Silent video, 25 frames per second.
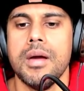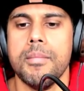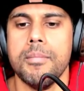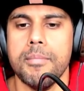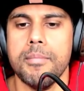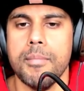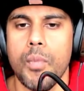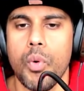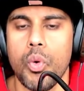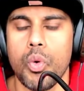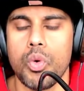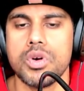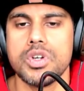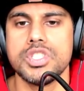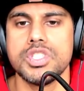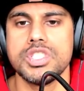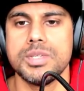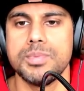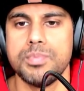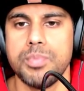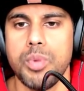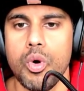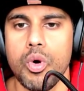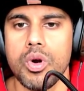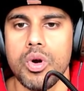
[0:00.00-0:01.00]
more
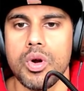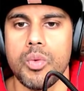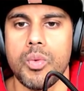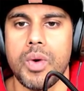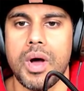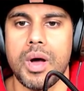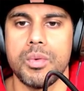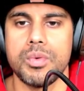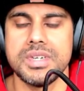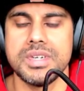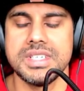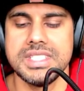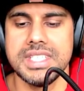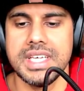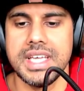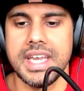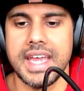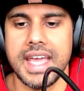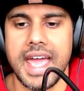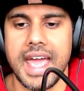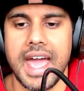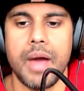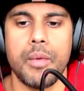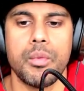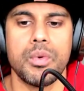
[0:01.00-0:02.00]
support while we're
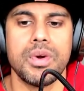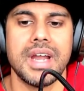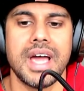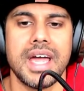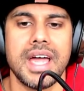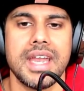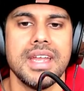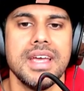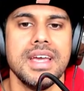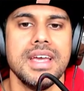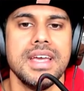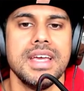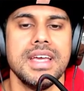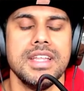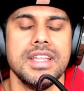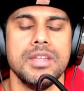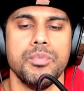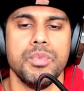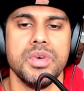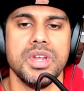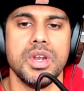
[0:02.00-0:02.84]
sitting and we're not we